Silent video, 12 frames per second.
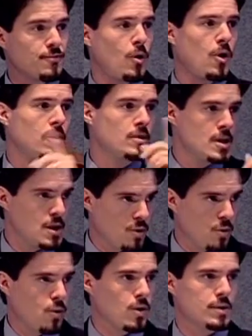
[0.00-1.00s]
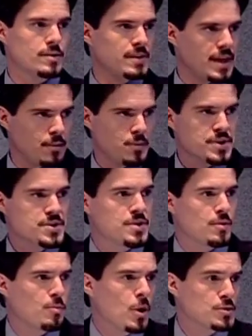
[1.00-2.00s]
fall, or it was
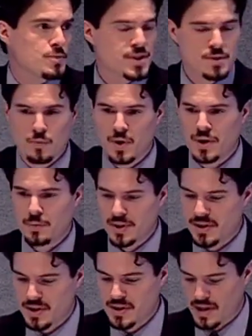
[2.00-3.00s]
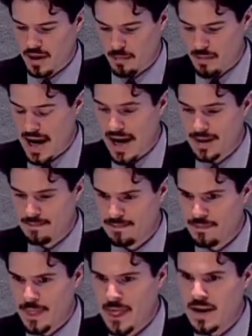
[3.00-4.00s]
the most recent one that we just did in May.
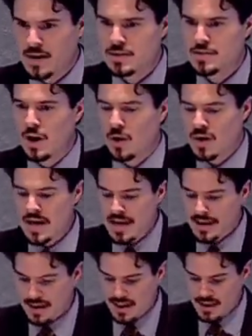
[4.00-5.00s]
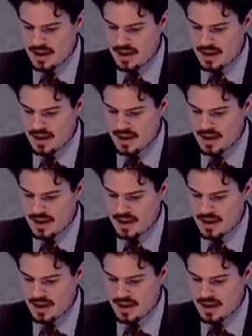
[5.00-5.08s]
So, key